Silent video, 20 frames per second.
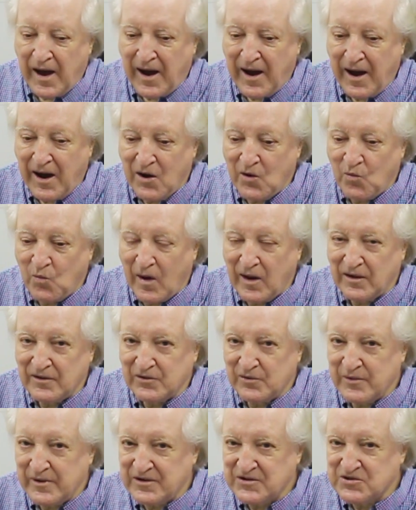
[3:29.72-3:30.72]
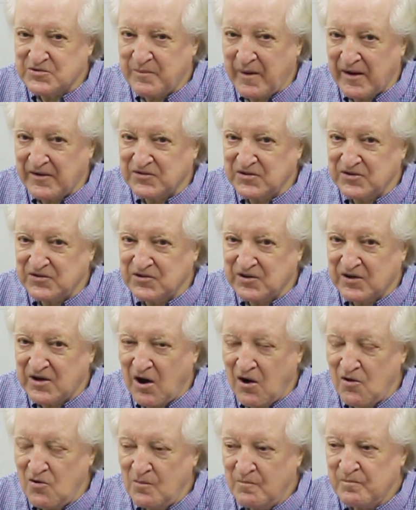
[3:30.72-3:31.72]
how well do we expect it to
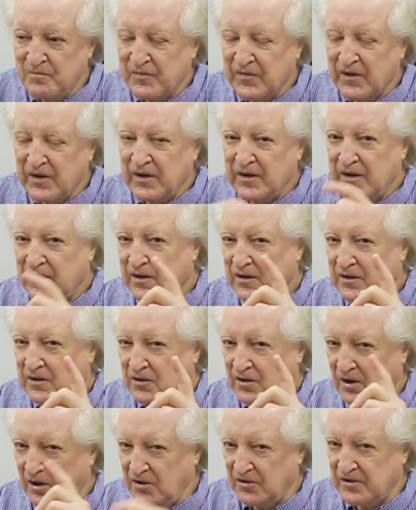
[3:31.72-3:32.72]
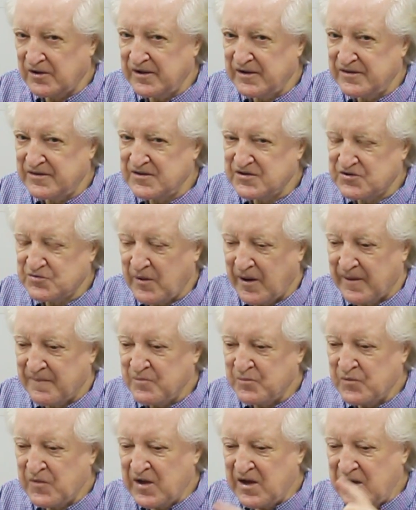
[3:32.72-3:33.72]
go? I'm going to look at it this way.
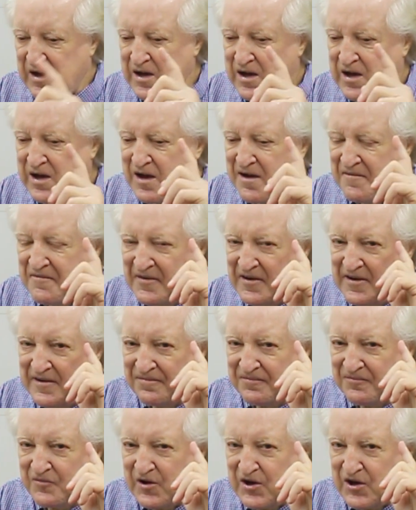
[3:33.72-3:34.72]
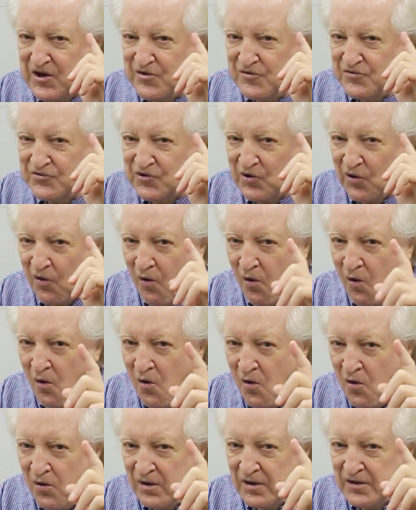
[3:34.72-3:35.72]
Even if we used
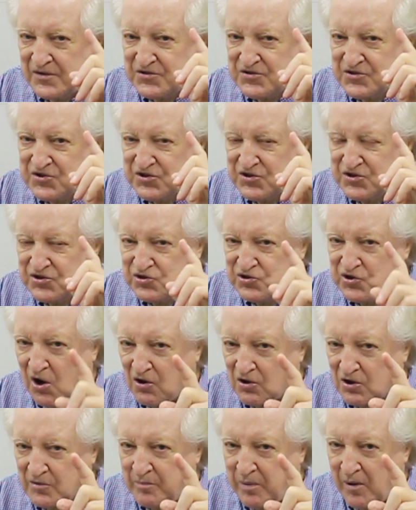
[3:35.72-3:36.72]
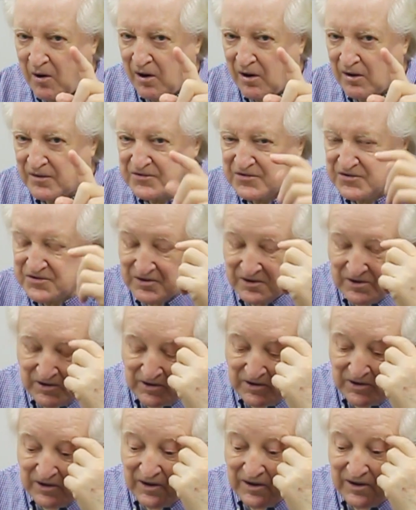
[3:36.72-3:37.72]
all stock parts,
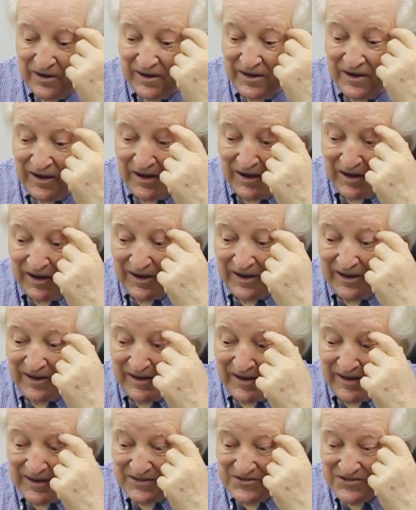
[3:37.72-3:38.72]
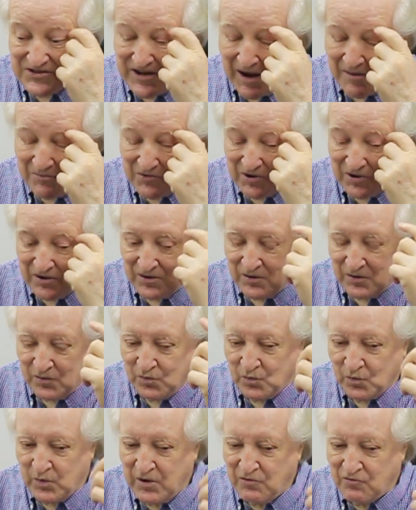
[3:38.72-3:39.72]
except
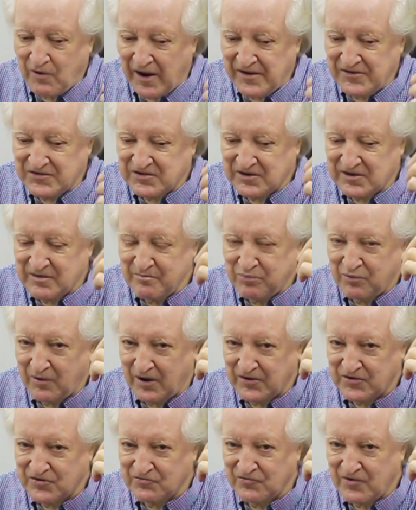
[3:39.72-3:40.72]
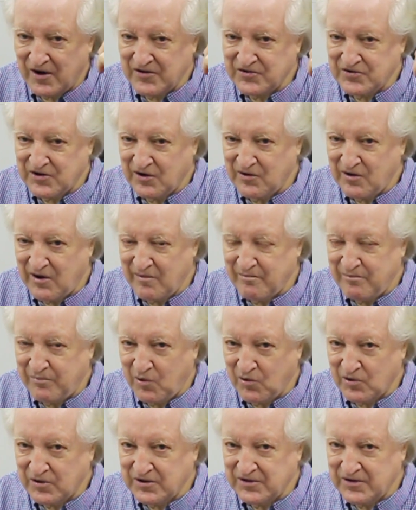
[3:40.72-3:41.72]
we raised the compression ratio and
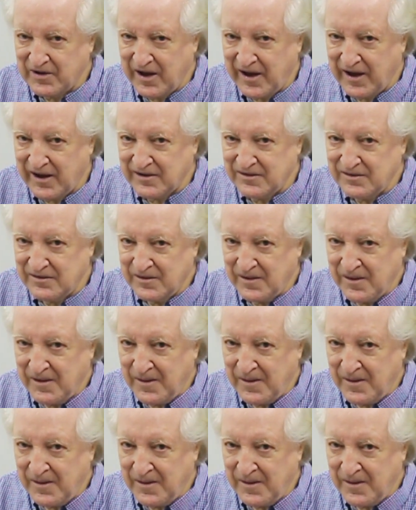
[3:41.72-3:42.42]
ported the head